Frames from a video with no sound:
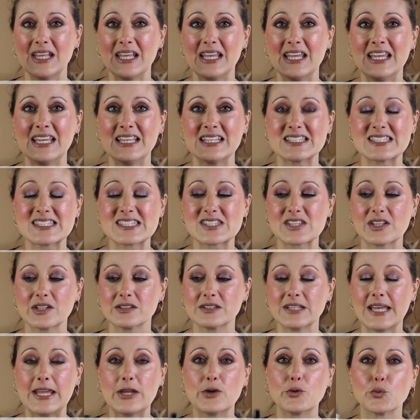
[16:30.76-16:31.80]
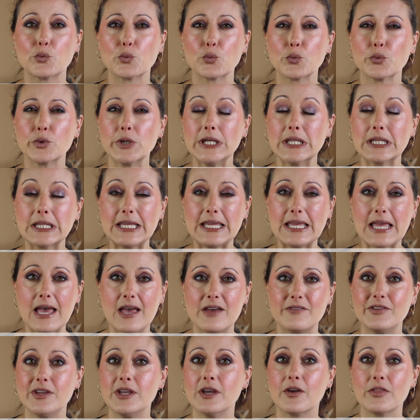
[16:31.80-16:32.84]
It's like really
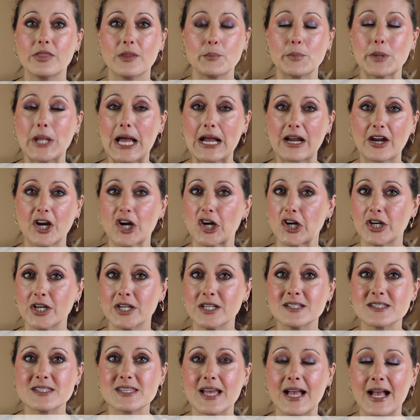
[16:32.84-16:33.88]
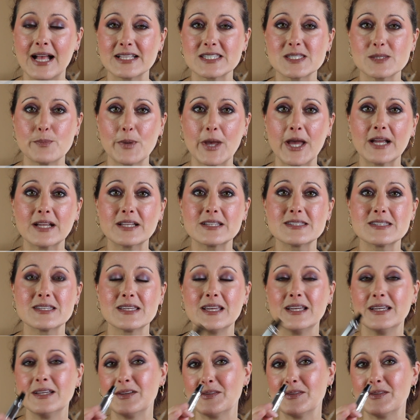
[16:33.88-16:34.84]
heavy on the black currant aspect